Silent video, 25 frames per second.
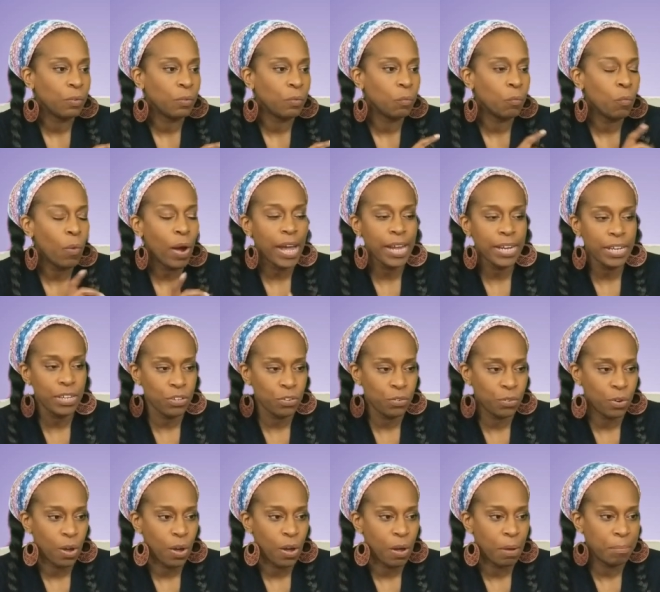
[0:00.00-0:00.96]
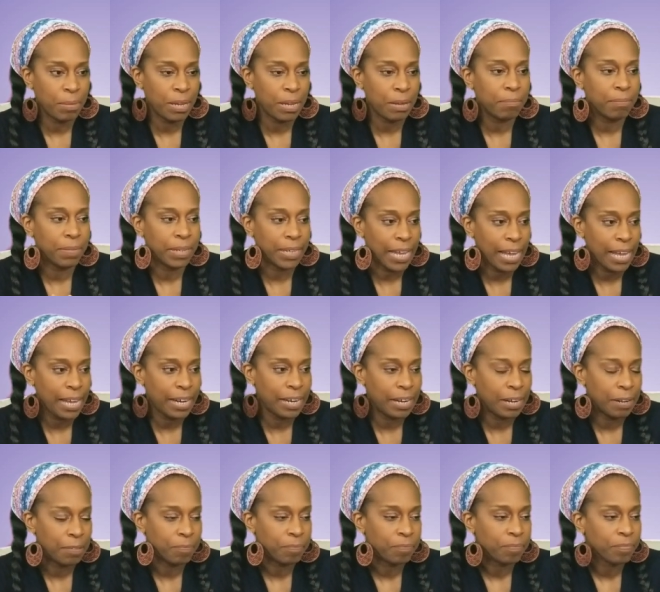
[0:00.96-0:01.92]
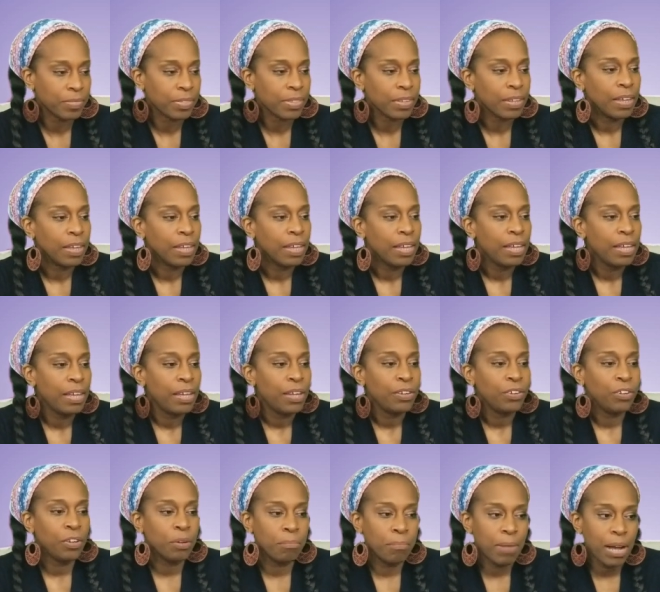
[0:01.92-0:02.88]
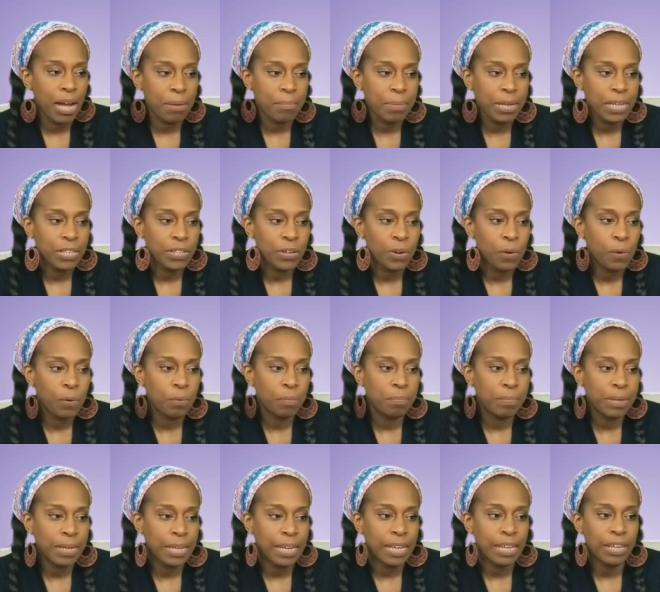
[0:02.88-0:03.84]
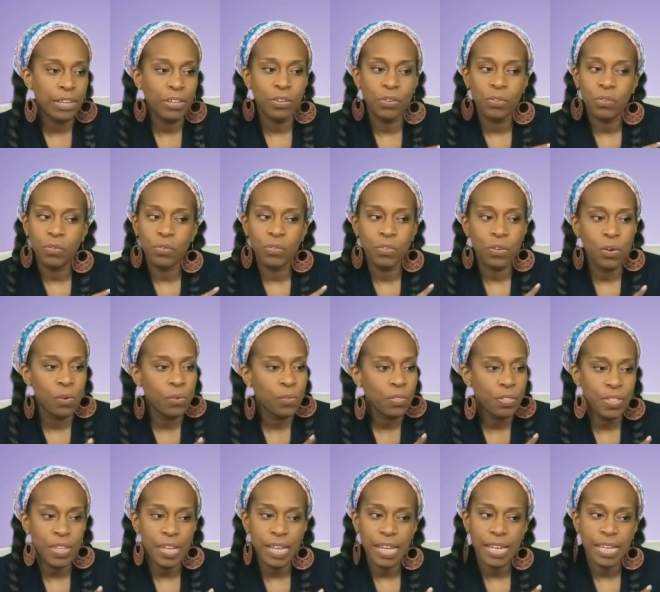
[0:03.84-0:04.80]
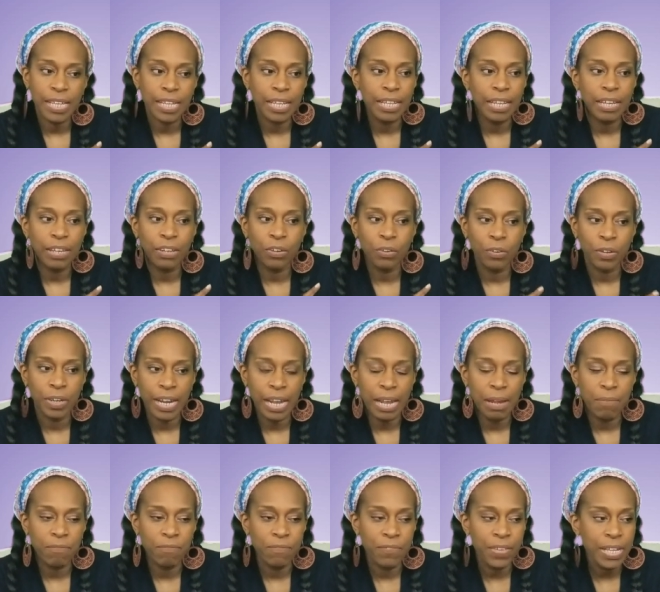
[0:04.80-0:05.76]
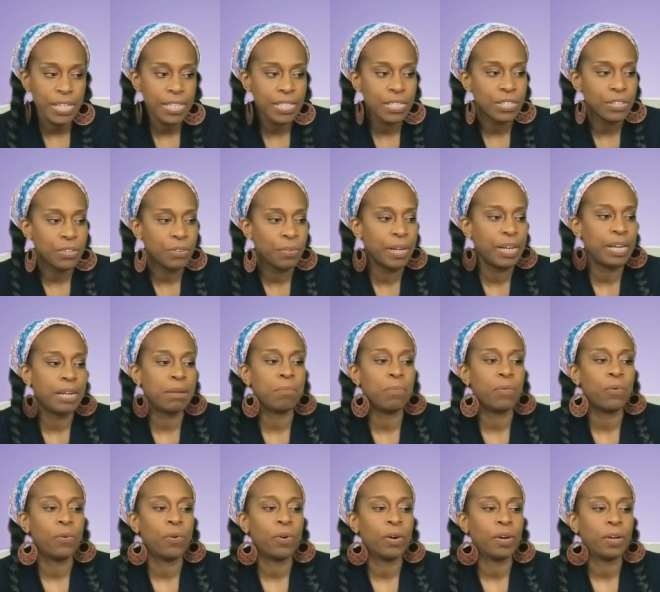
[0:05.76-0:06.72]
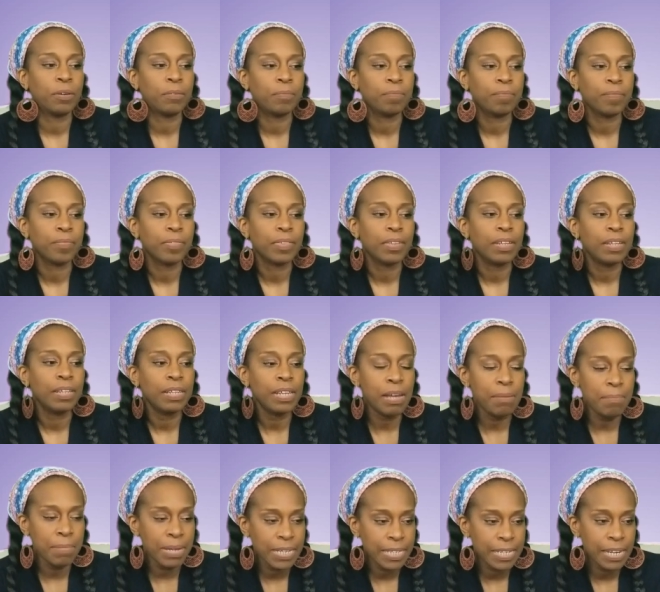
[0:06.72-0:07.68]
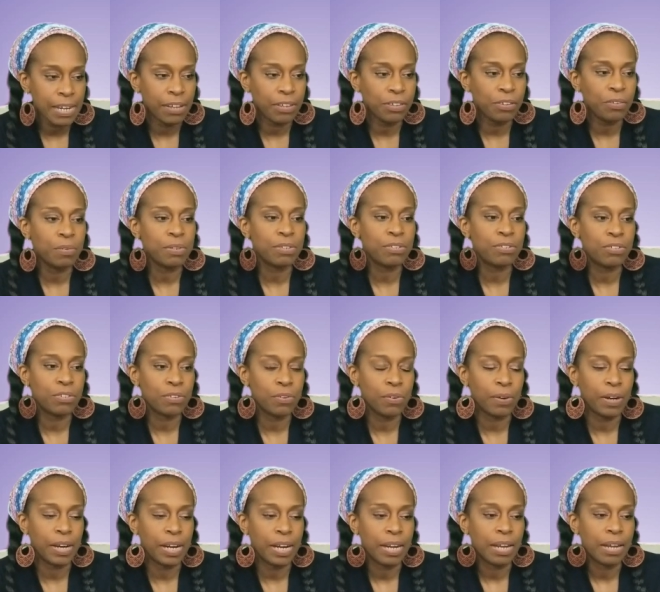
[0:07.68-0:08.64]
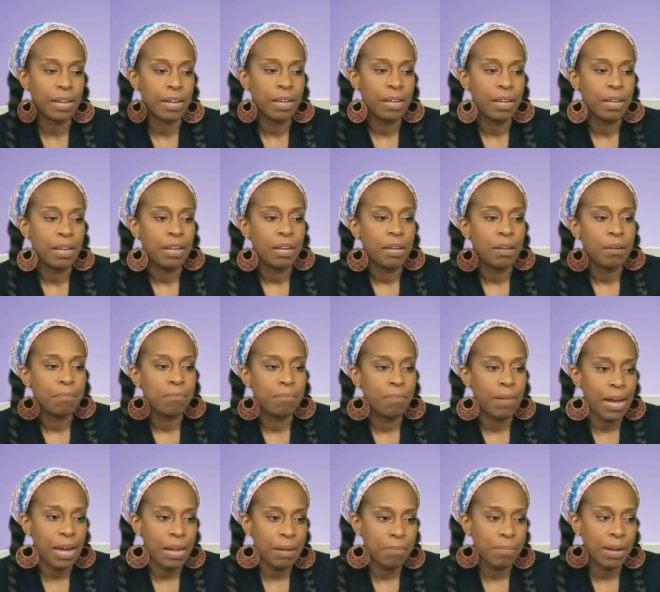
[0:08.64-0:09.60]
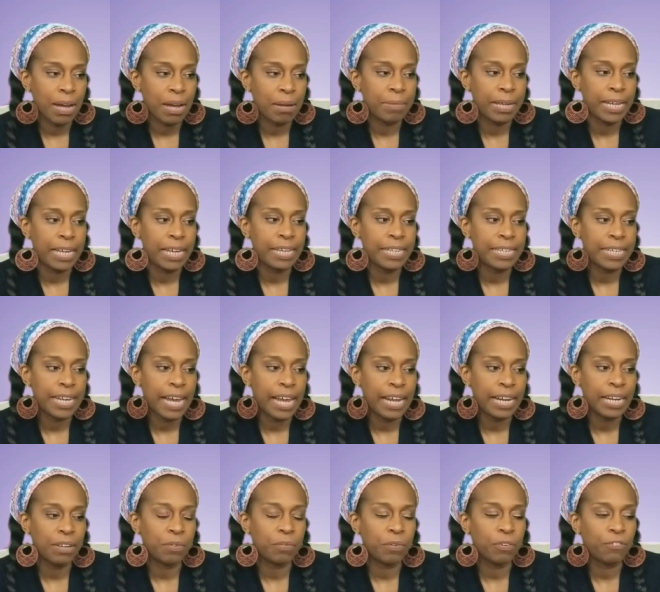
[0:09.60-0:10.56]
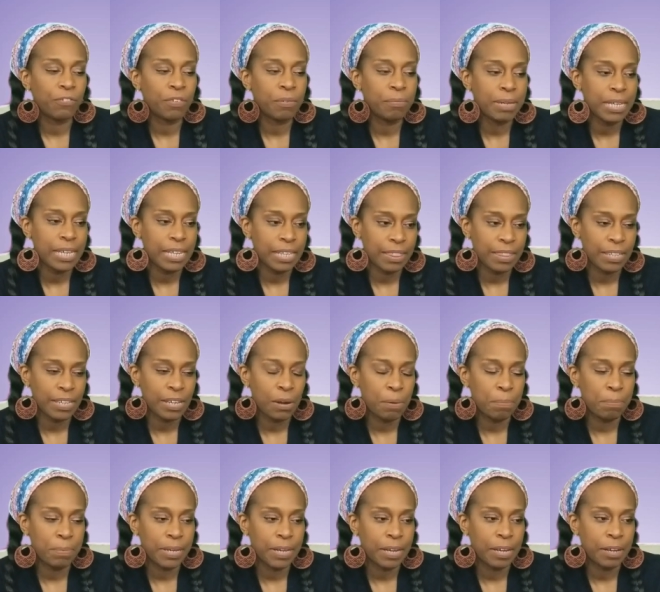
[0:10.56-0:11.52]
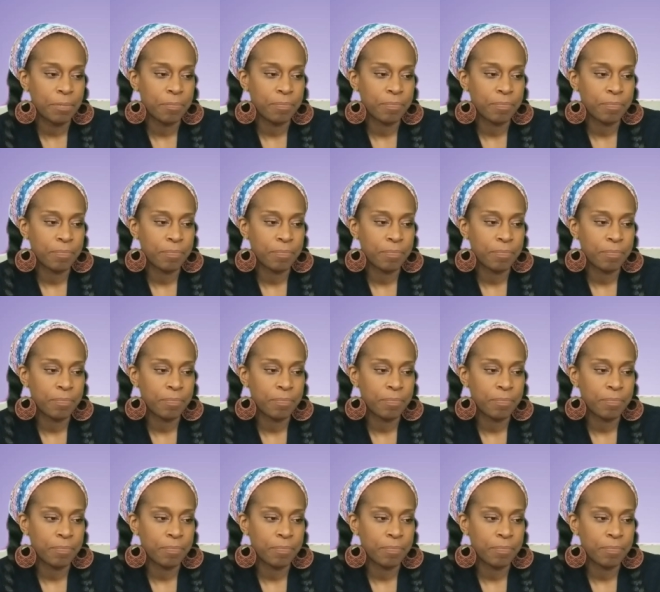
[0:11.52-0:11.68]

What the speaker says: why do you call me Makeda? Your mama told me you don't think your name fits you anymore. Let me tell you a story. My mama and daddy were from Ethiopia.